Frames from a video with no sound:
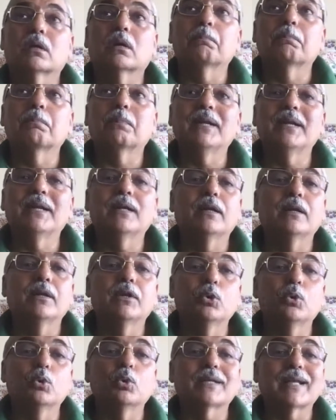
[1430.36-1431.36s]
complete
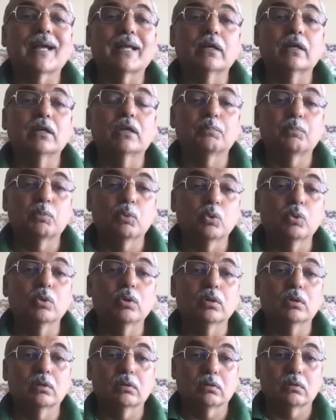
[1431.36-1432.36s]
new talent
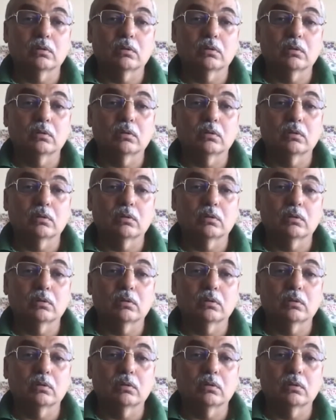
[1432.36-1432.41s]
pool,